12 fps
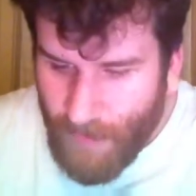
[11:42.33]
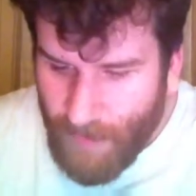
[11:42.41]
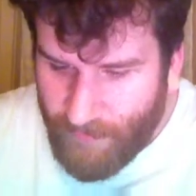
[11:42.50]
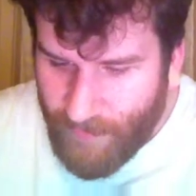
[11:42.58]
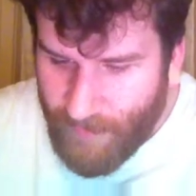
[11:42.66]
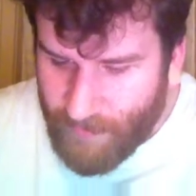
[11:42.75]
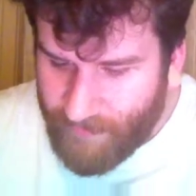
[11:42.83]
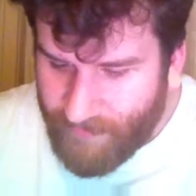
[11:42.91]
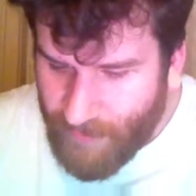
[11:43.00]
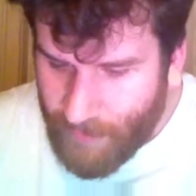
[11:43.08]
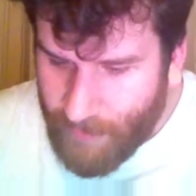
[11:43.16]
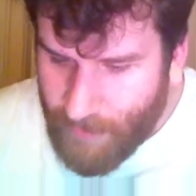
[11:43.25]
if I can
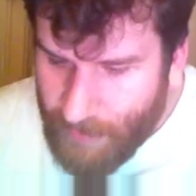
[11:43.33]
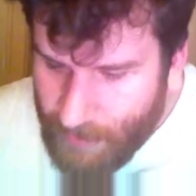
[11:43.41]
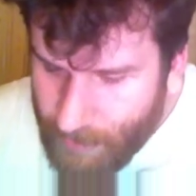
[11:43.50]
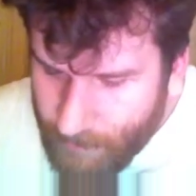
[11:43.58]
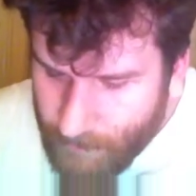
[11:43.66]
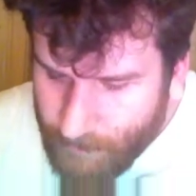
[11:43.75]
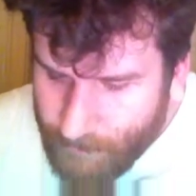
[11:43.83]
find it here,